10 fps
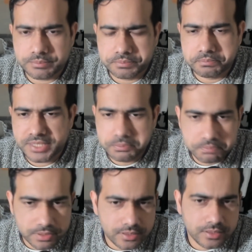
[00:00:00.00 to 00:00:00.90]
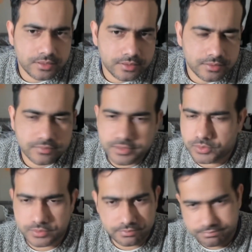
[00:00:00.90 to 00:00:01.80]
people,
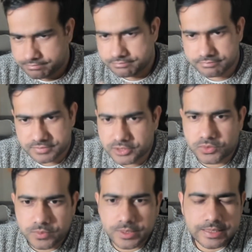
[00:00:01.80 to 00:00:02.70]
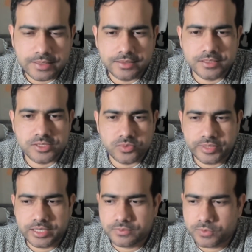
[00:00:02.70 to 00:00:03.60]
working in this
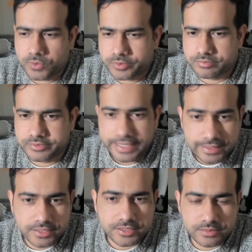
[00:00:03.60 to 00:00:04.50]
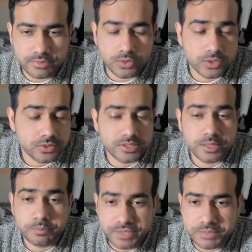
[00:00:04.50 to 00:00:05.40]
field for decades, but also
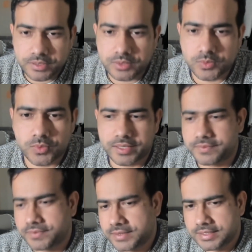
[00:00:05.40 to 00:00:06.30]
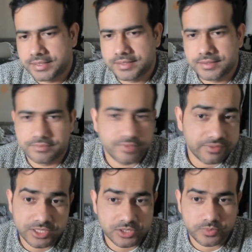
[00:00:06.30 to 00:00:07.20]
some people who have
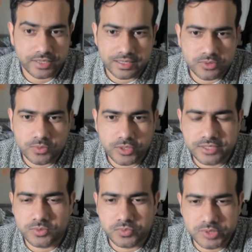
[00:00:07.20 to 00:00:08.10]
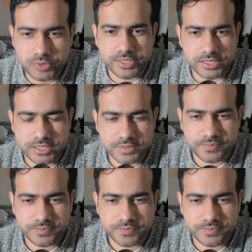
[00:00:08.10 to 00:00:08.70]
left this field after working for a few years.